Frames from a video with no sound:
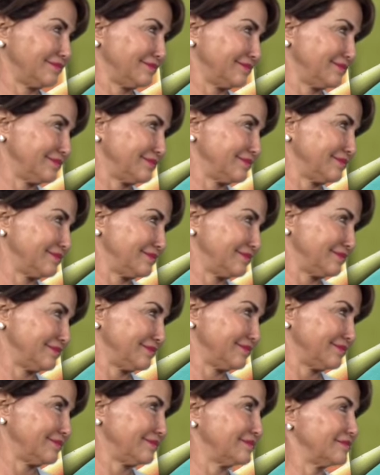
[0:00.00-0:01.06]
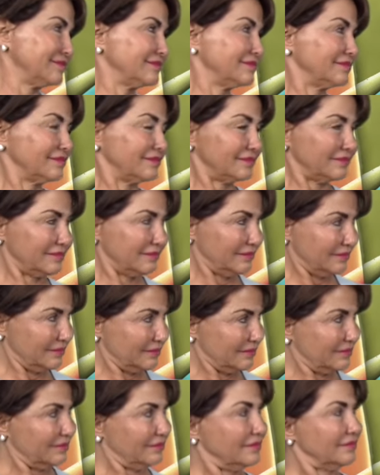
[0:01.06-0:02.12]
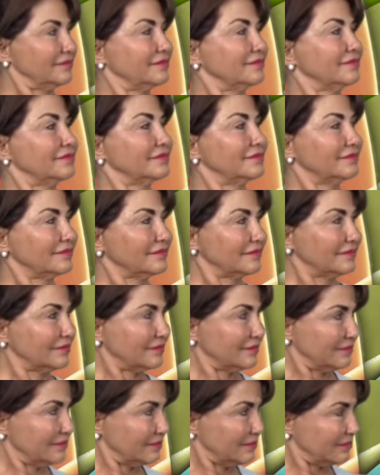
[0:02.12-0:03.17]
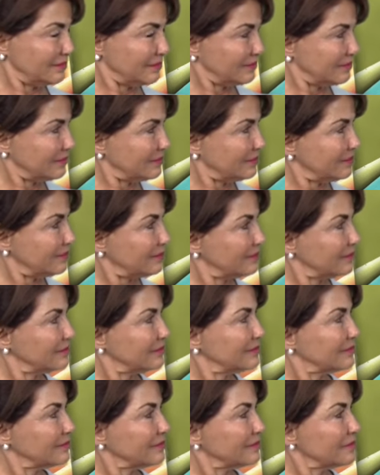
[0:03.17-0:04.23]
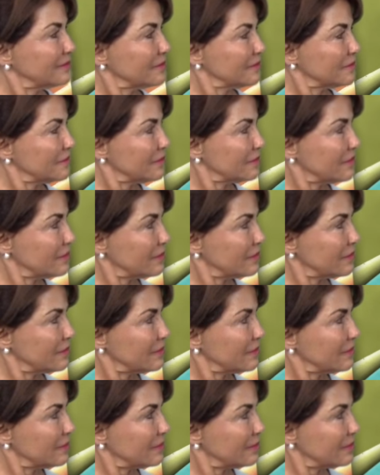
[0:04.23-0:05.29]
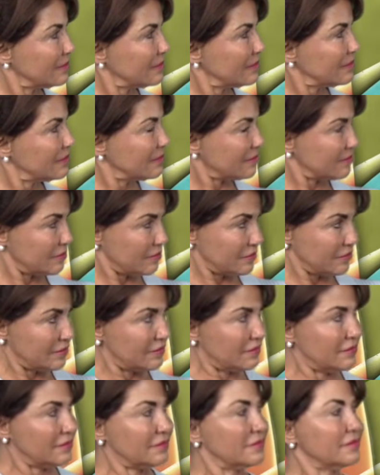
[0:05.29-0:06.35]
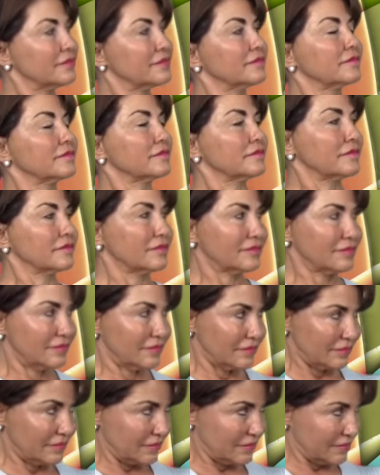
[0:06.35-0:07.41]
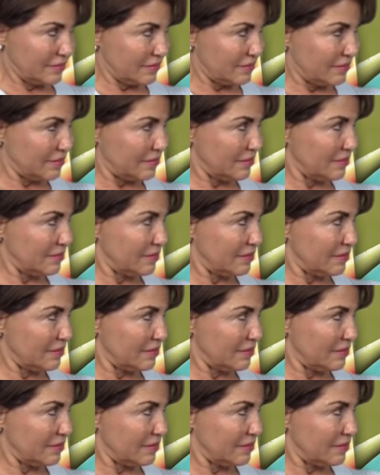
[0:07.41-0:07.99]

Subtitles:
This person isn't speaking.